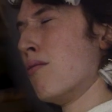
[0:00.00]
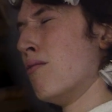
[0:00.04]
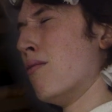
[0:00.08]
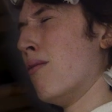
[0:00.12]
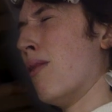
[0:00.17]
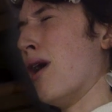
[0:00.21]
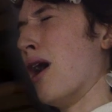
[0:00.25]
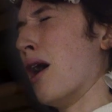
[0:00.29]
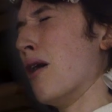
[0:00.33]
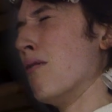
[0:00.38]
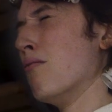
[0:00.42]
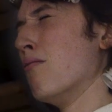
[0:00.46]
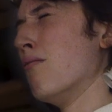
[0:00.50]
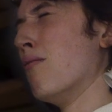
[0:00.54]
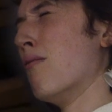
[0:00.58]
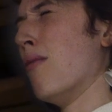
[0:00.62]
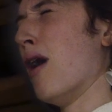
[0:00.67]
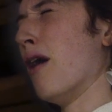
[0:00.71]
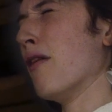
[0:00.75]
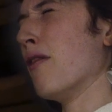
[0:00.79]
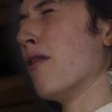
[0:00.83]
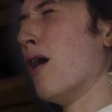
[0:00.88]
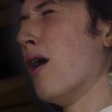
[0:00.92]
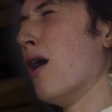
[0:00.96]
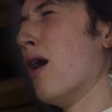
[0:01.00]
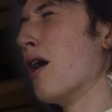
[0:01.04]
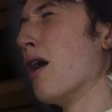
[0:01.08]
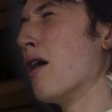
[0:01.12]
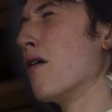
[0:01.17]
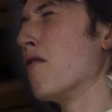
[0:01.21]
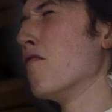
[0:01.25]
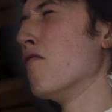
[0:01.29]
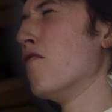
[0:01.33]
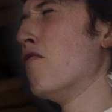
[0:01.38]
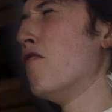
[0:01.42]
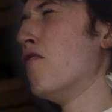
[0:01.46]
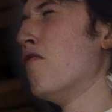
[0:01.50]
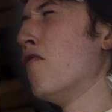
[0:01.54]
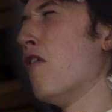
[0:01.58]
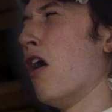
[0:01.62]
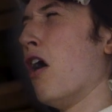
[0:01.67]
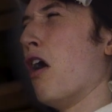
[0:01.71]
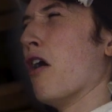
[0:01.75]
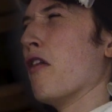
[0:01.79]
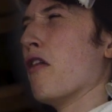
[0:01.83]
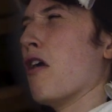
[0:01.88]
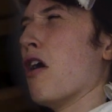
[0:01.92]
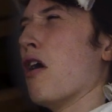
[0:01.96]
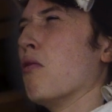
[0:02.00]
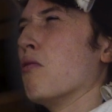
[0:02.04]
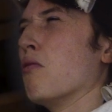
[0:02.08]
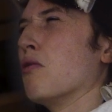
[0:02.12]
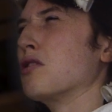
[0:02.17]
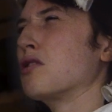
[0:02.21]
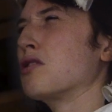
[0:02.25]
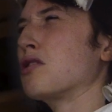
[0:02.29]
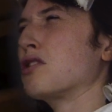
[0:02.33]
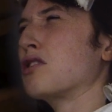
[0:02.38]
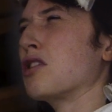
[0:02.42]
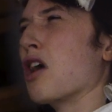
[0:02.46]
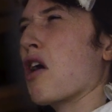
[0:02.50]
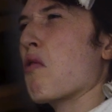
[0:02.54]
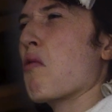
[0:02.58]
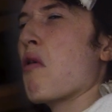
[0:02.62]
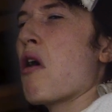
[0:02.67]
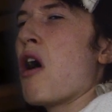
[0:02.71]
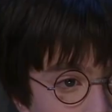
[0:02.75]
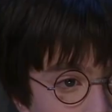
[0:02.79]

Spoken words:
My mother and father were so